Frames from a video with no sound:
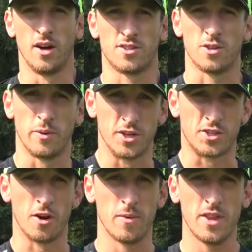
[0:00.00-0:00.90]
guys, so we
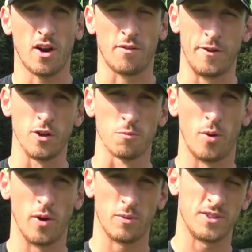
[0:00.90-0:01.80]
determined that our field
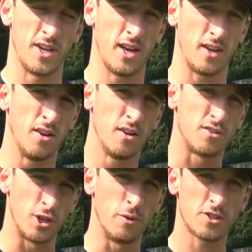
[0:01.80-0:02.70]
point was hitting
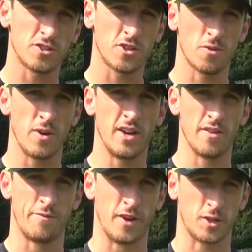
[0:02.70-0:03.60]
2 inches to the right of
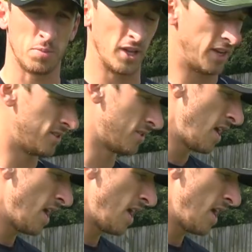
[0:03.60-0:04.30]
the fixed blades.